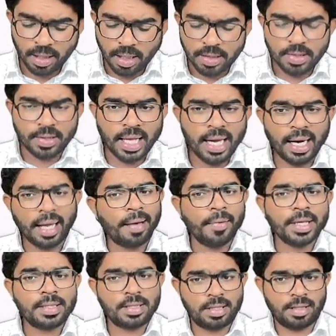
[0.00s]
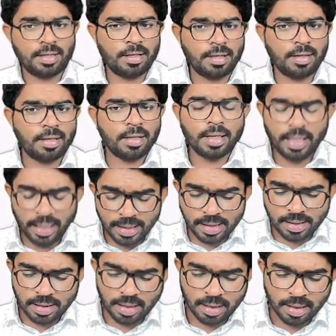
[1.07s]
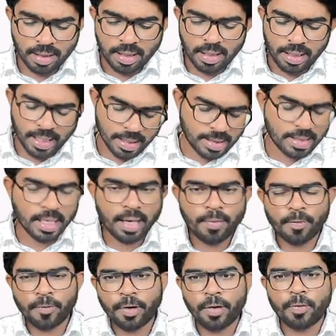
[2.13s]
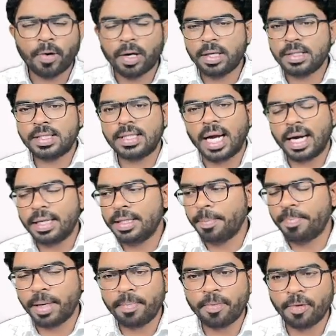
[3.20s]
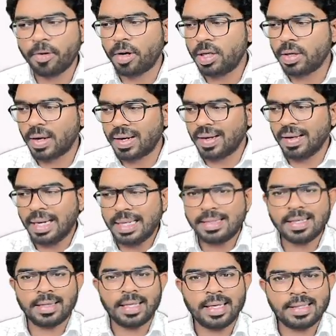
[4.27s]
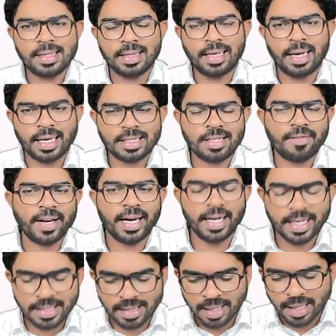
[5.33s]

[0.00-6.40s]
So their request is, yes sir, we want to start the prep, we want to organize the things in the next 5 days,